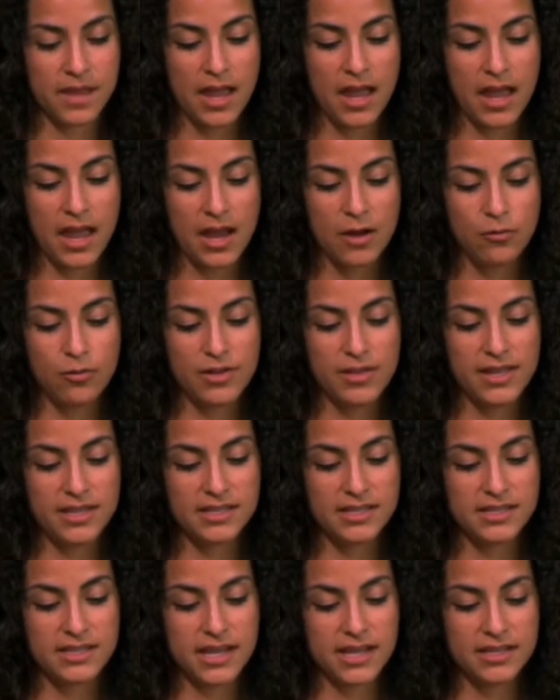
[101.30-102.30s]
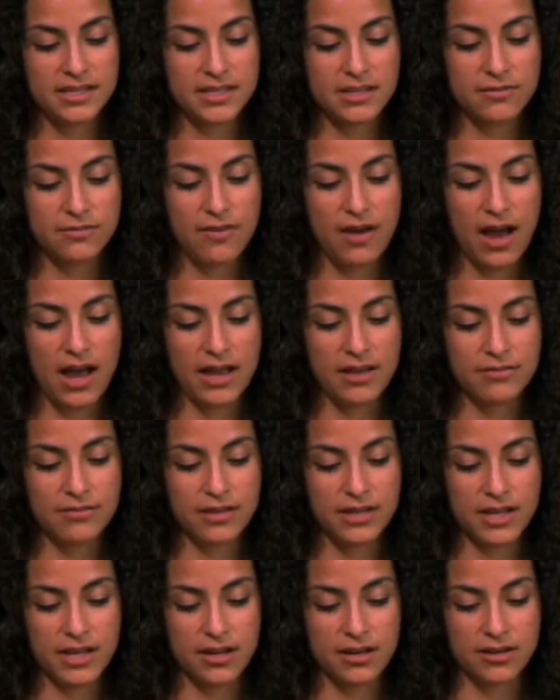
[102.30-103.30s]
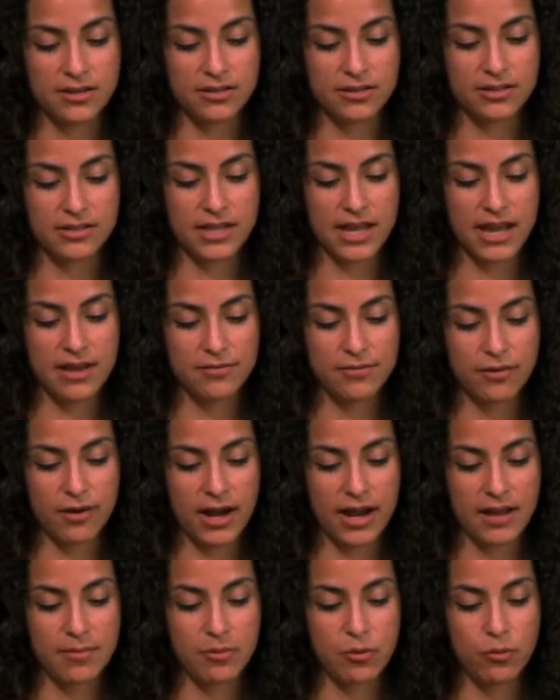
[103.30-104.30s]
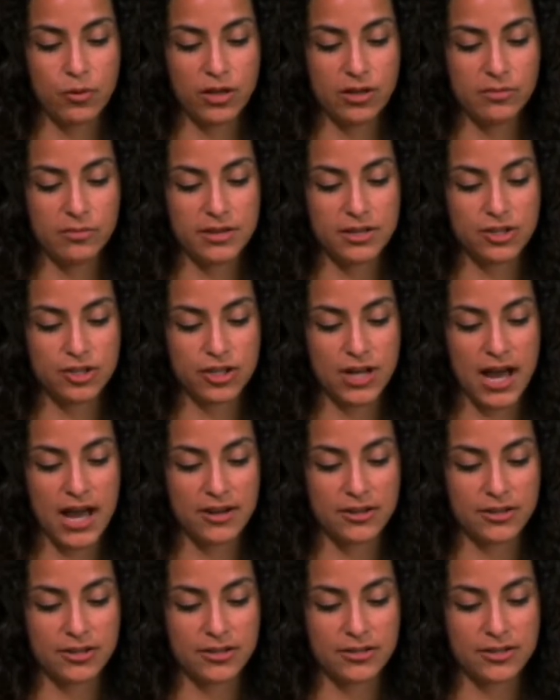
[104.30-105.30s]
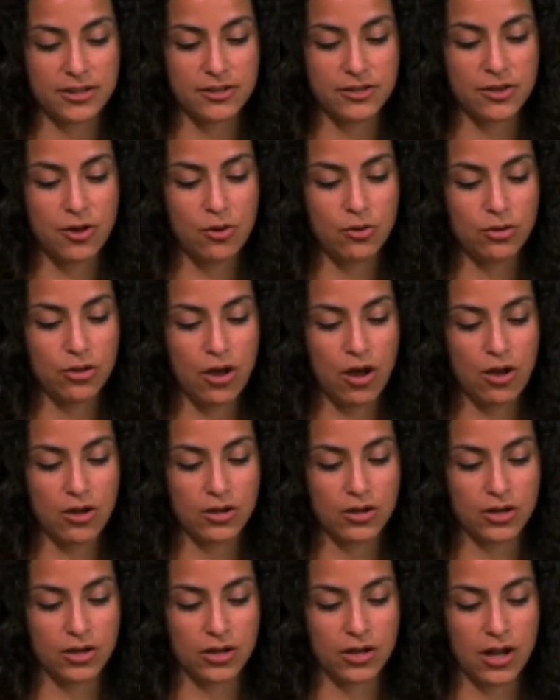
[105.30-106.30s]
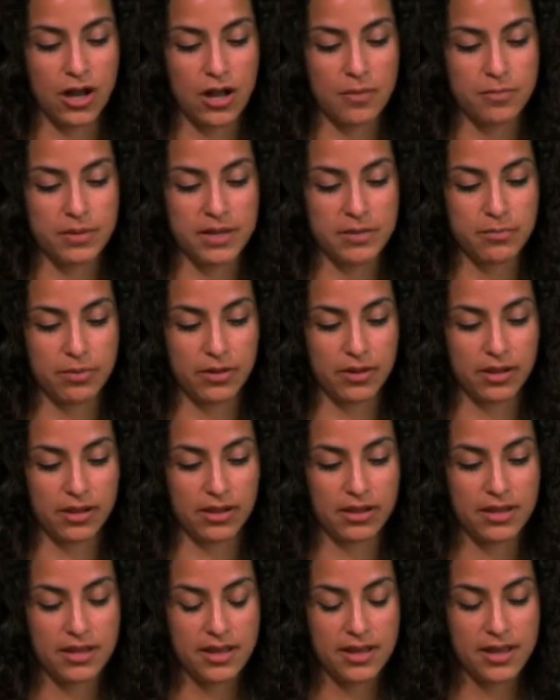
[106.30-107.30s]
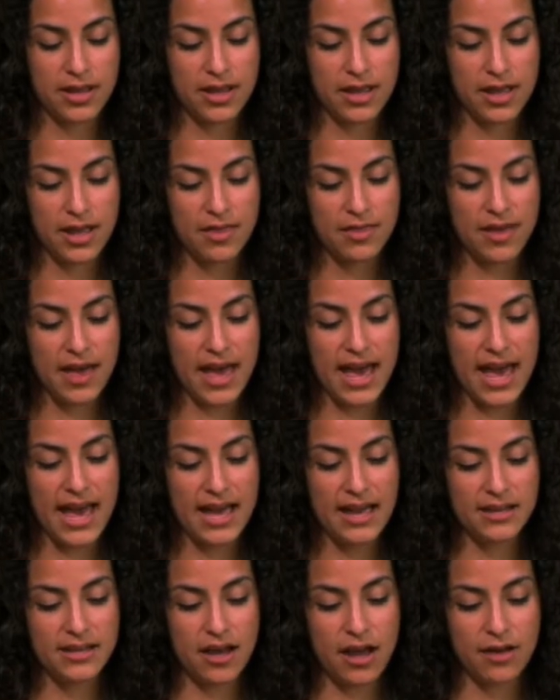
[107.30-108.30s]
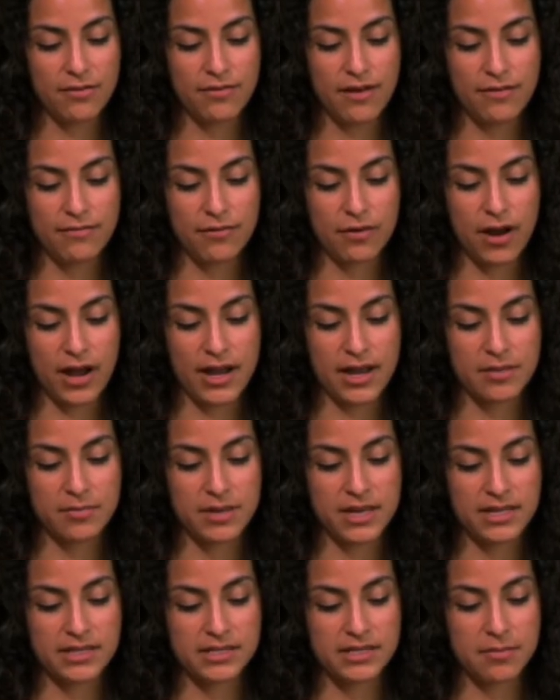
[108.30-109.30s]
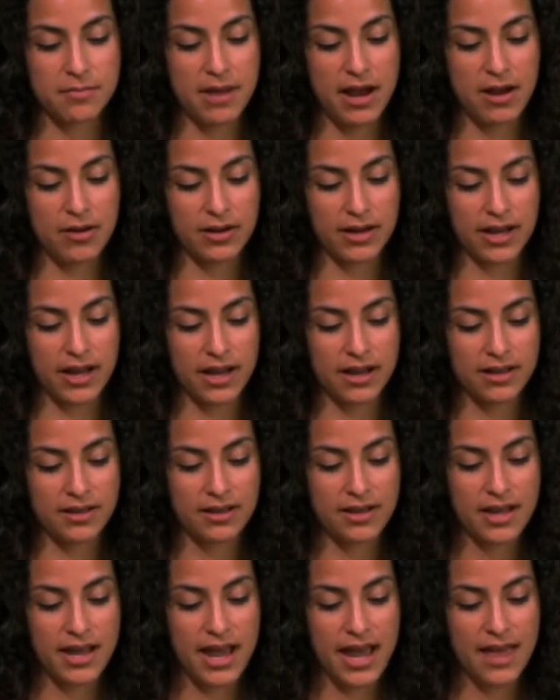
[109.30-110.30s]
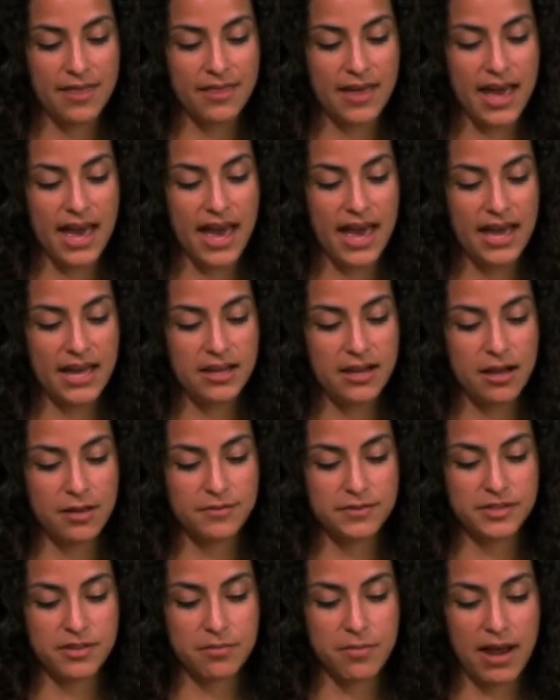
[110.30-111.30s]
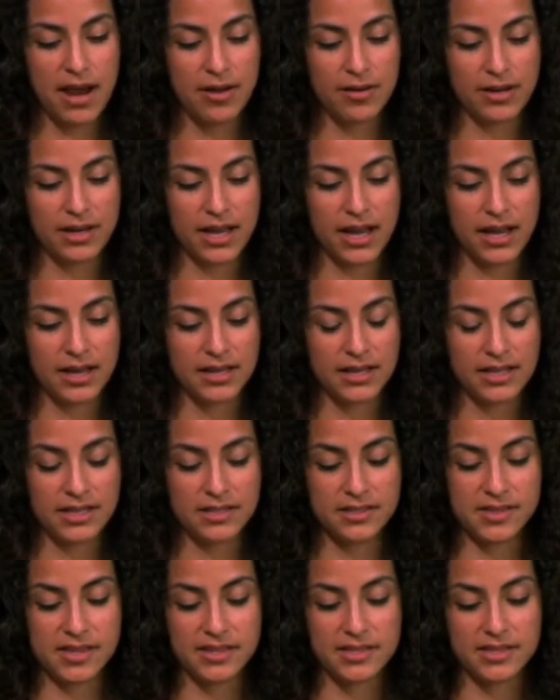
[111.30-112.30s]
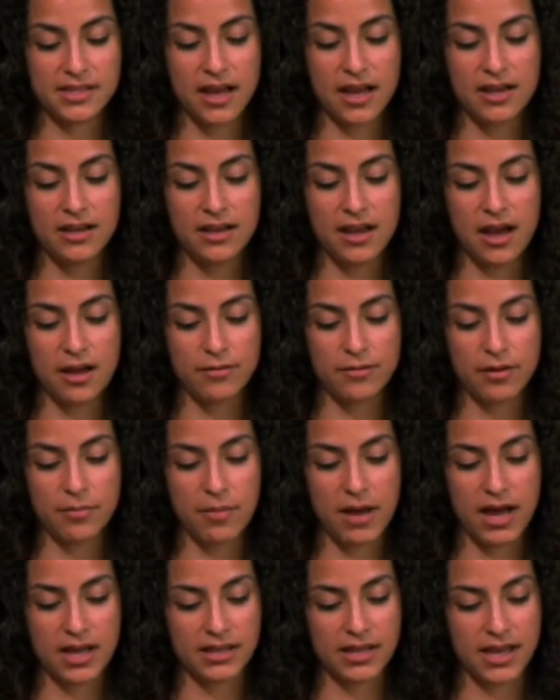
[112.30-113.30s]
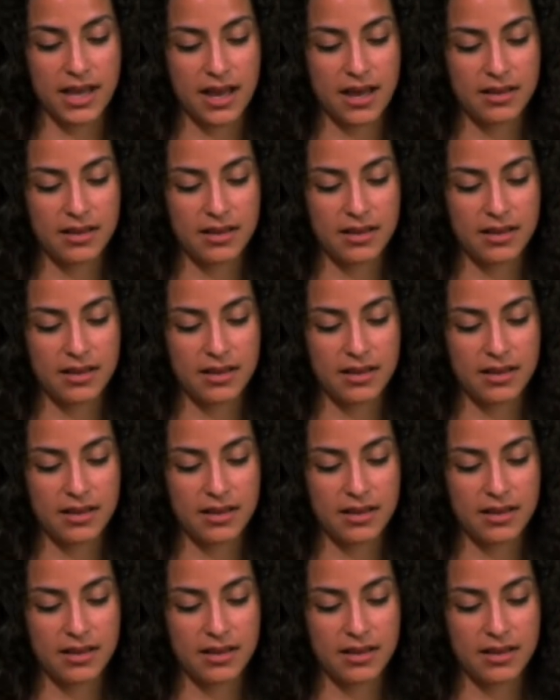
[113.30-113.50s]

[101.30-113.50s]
Within 65 years Ephraim will be shattered, no longer a people. The head of Ephraim is Samaria, and the head of Samaria is the son of Remaliah.